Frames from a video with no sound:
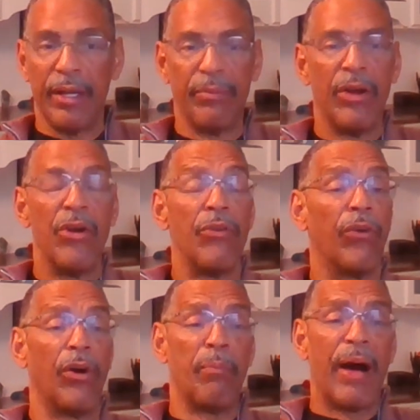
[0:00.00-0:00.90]
for a
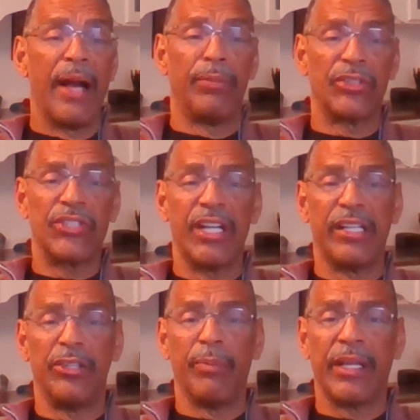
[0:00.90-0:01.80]
Bible study. You may
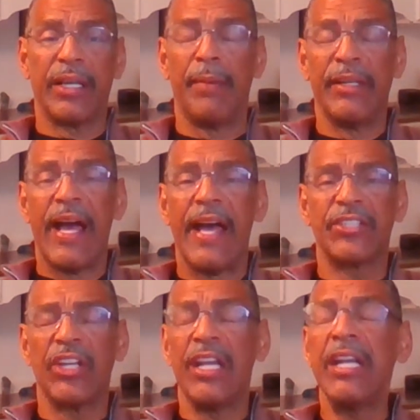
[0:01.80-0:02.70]
come and ask
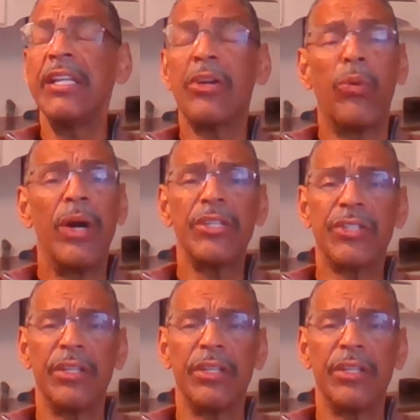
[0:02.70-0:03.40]
any question